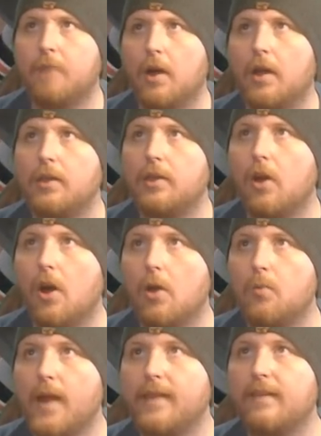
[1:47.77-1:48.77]
you know, a
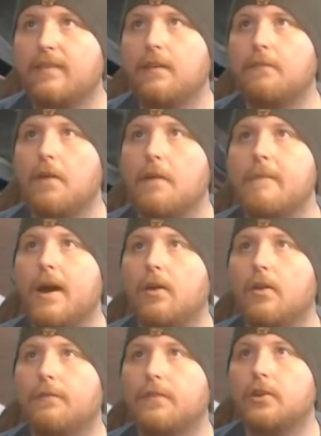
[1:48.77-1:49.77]
relative
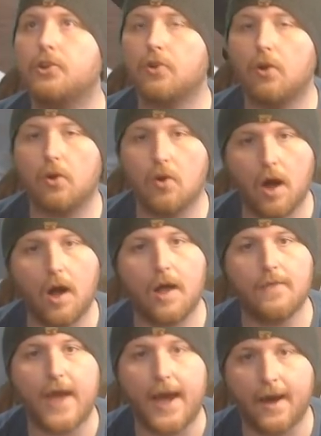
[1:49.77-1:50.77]
amount of control
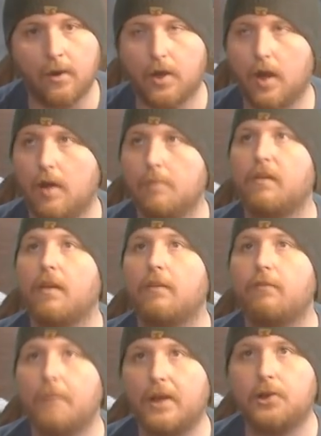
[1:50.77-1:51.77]
on the outcomes,
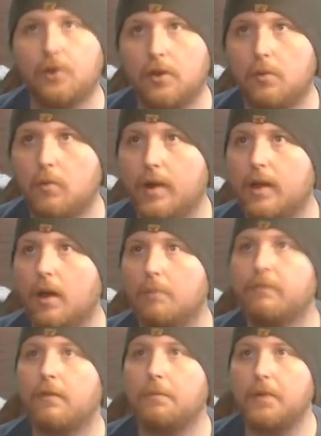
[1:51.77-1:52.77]
especially when it
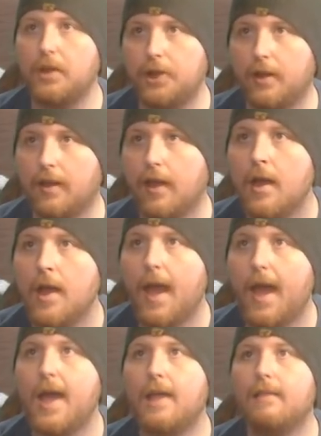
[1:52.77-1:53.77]
comes to pitching.
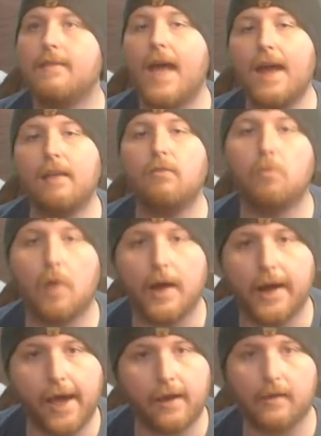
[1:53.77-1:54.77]
And that is
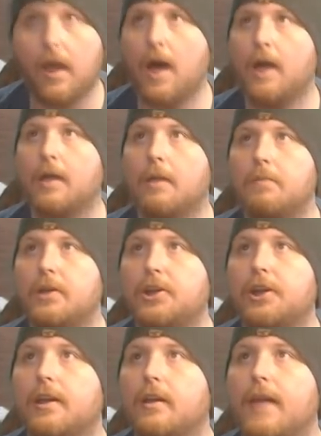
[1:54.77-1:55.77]
what analog
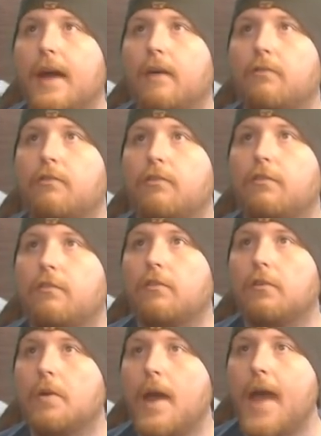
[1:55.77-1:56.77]
pitching allows you to
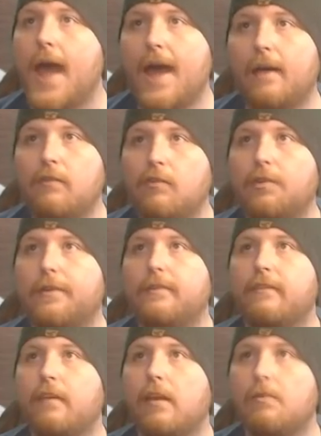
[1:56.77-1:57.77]
do. As you can
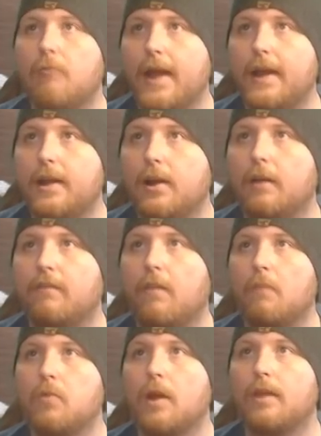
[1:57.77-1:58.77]
see right here as
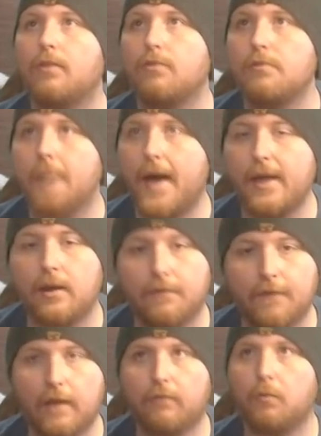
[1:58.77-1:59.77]
I'm running through my
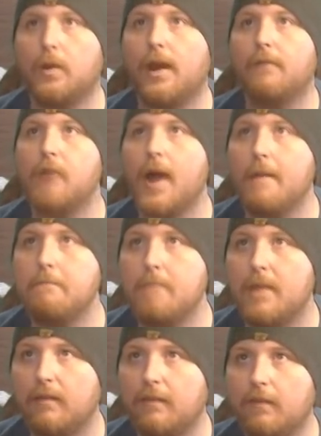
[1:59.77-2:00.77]
interface, whenever I
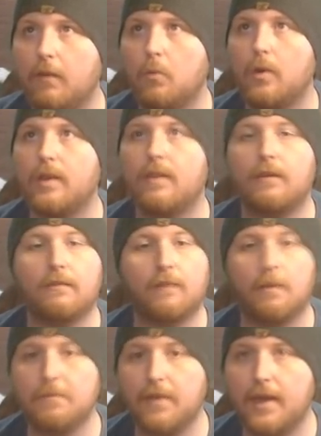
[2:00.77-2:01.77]
miss with
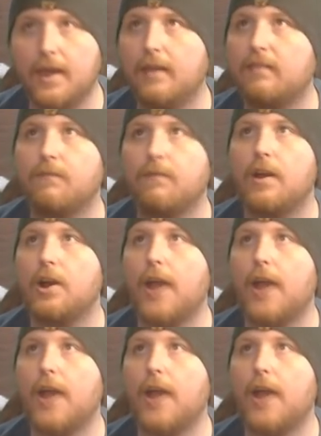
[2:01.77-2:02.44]
something, it's very